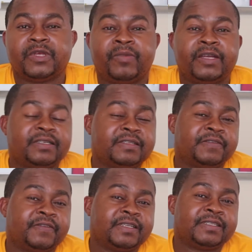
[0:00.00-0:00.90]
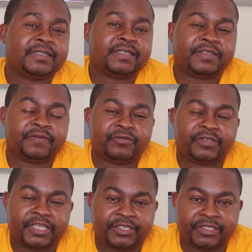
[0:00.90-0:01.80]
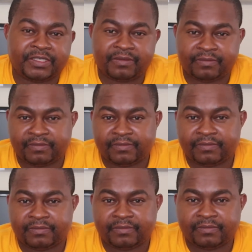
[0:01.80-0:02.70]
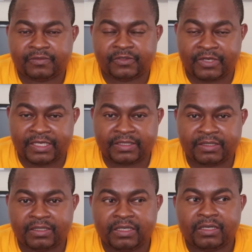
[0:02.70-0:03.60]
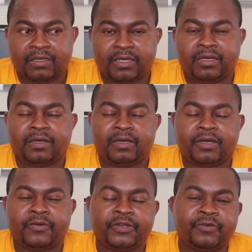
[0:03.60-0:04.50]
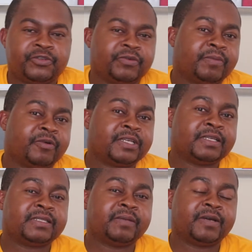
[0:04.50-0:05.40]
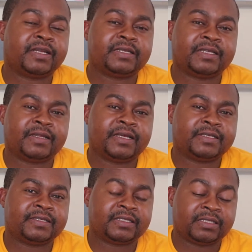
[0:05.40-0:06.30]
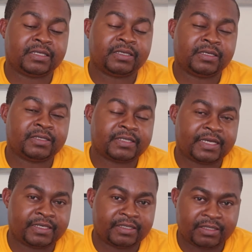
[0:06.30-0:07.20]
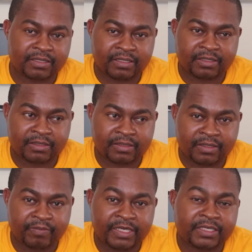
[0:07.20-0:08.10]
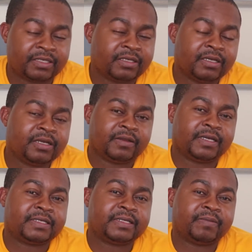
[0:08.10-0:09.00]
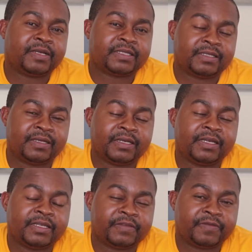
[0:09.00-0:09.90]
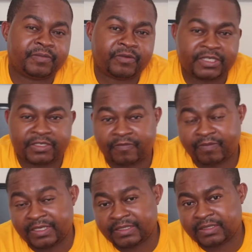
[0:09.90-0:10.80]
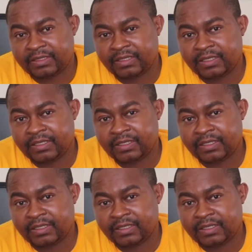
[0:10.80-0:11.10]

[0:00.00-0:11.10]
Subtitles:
battery is very sensitive to charging, right? We talked about a separator that is inside the battery that separates the negative and positive plates.